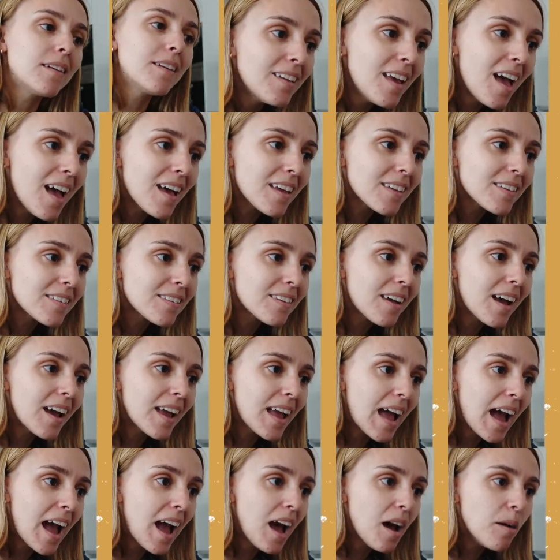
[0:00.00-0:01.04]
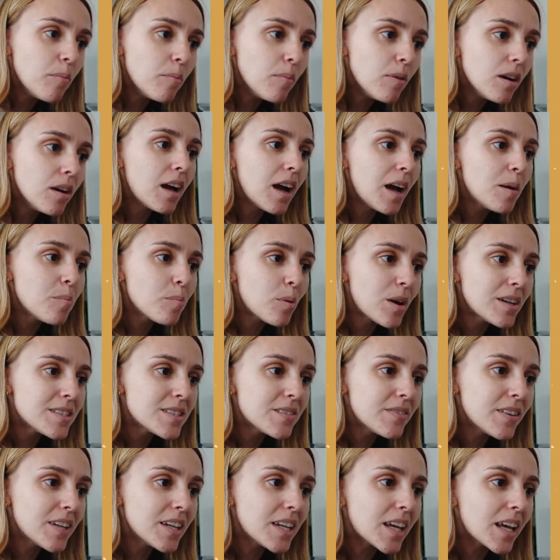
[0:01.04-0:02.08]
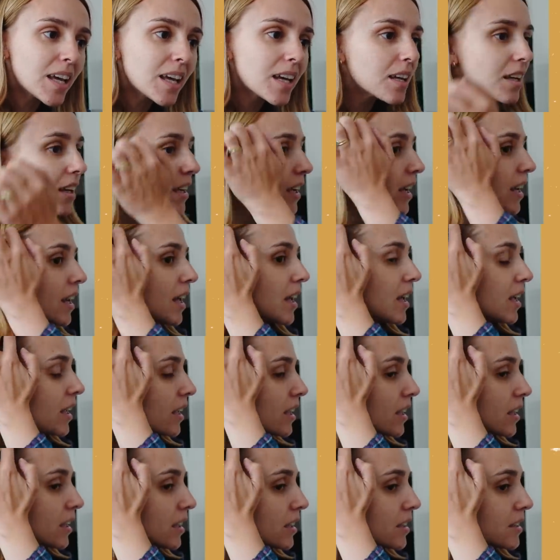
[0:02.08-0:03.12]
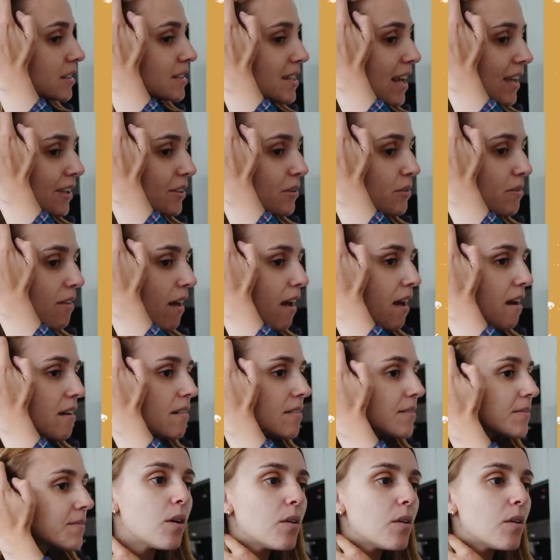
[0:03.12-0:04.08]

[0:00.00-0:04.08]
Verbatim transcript: Yes, I am. I'm breastfeeding. Can I tell you that?